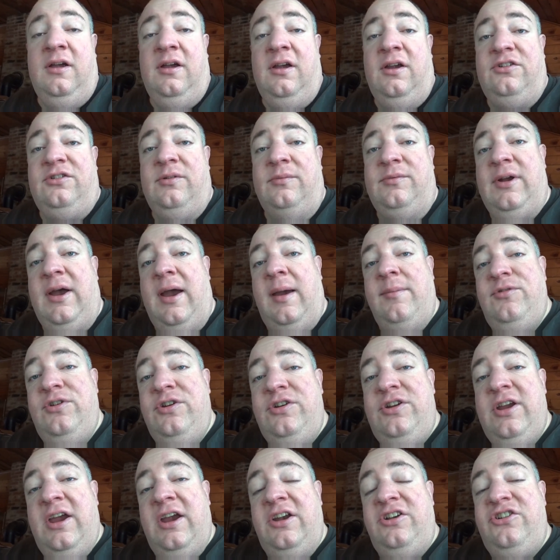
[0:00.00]
Sometimes you
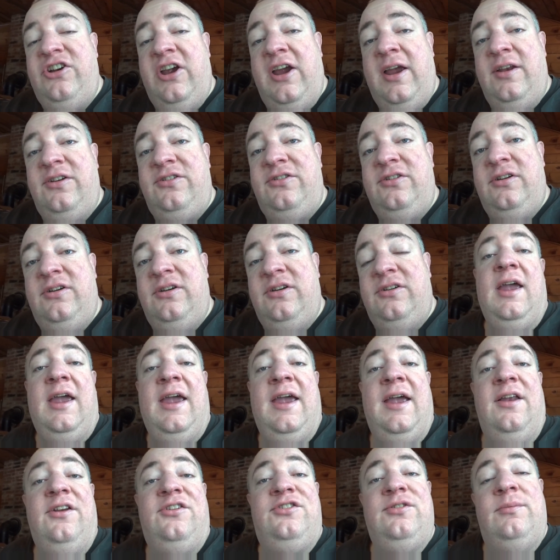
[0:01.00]
take chances,
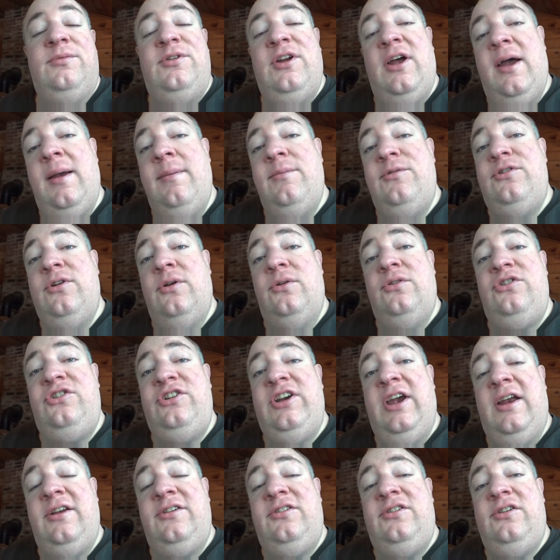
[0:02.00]
and sometimes those
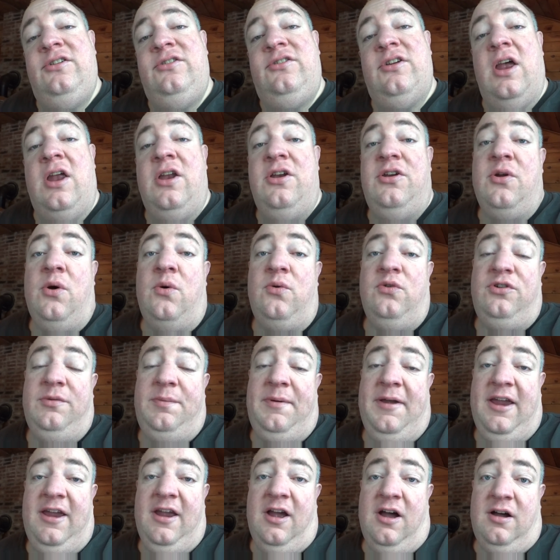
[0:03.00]
chances don't
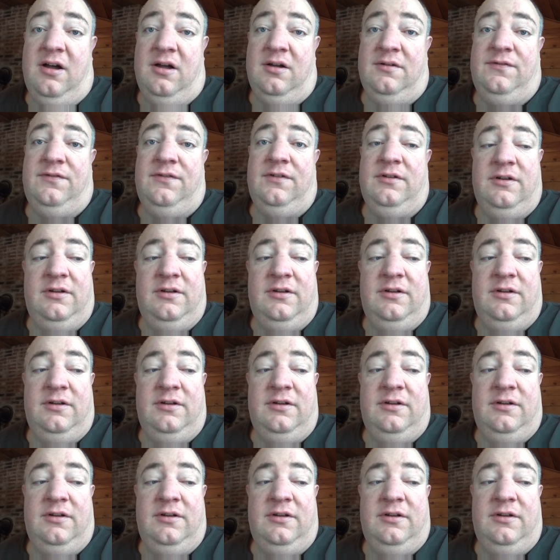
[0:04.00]
pay off.